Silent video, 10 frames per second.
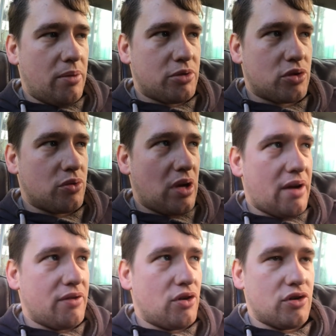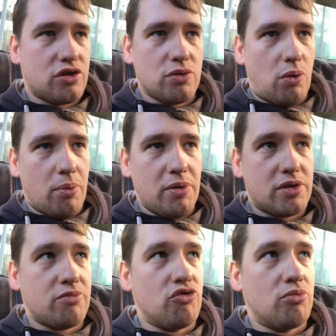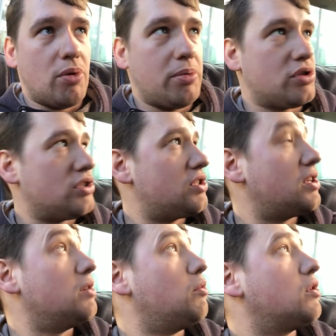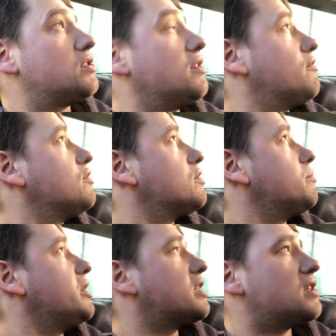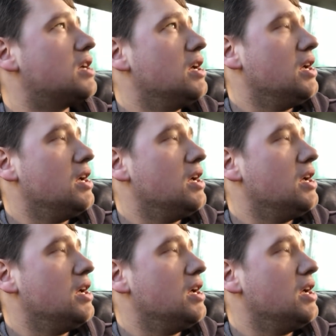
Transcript: I'm just going to have it on just to warm this room up, just to see what difference it makes.